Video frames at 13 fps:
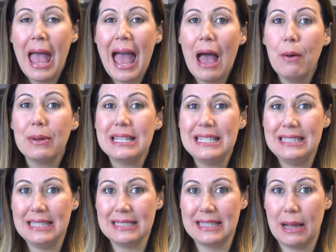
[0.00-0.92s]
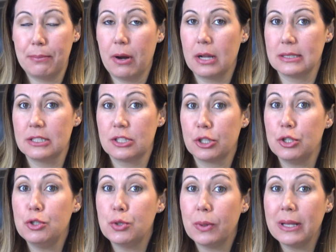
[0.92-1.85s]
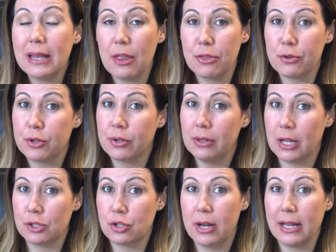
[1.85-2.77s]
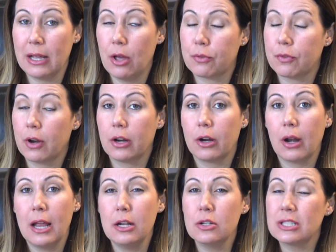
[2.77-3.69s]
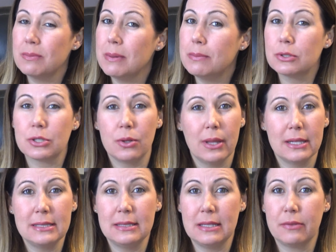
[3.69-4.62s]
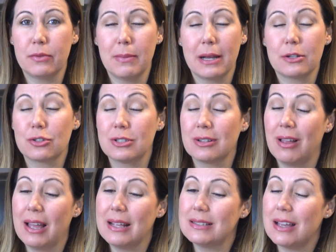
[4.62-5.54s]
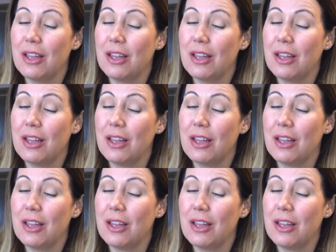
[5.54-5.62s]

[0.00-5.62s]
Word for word: How easy is that process? Are you doing that through your electronic health record? I know some people don't like to send reminders to clients.